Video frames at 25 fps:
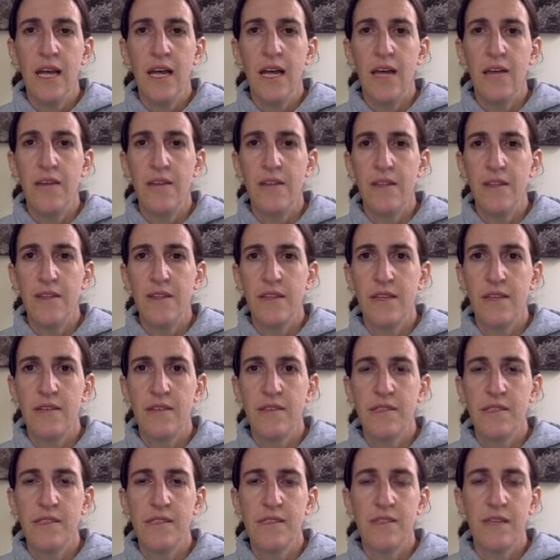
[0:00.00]
And then
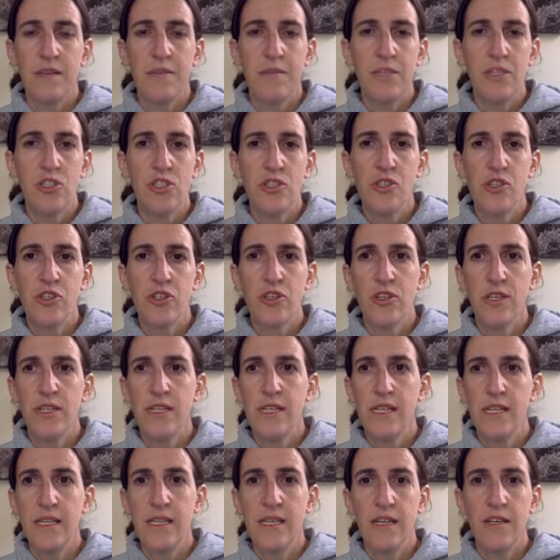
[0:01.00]
there's the assignment. Just turn it
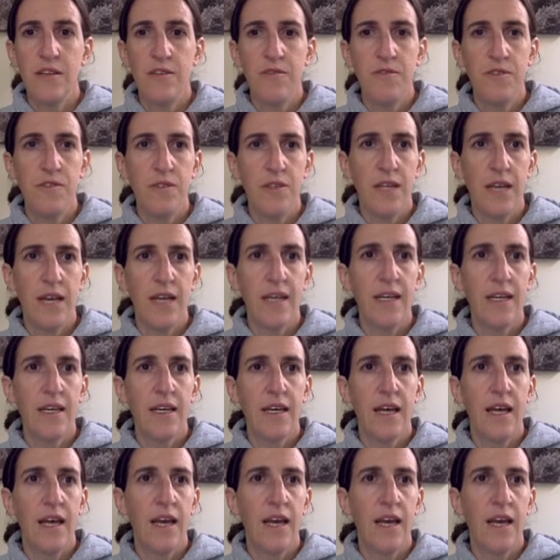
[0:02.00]
in if you like.